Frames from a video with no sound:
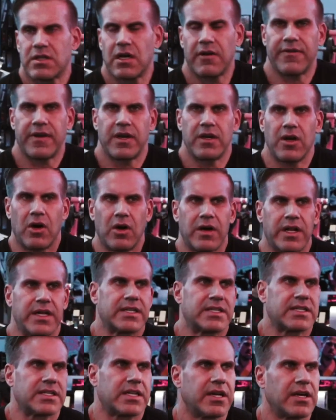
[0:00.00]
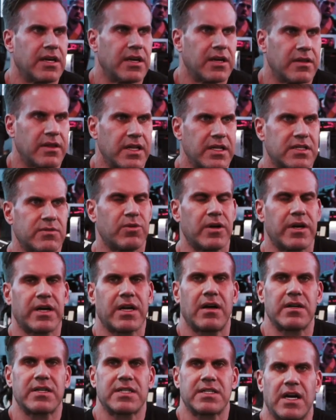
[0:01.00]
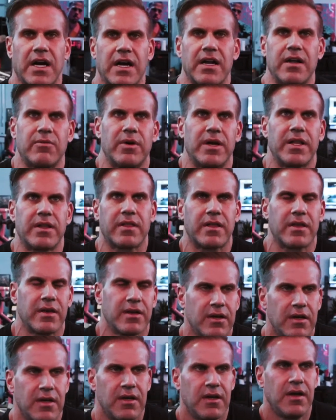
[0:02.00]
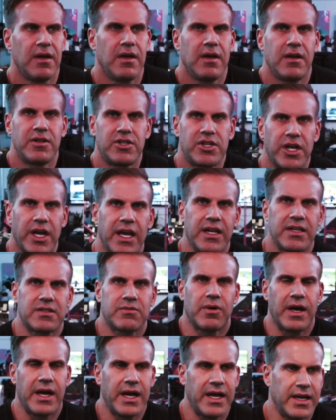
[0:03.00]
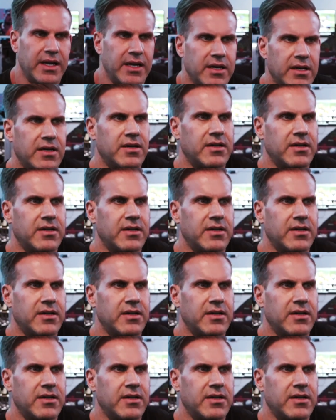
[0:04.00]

So if you noticed, this workout started with Jay's way,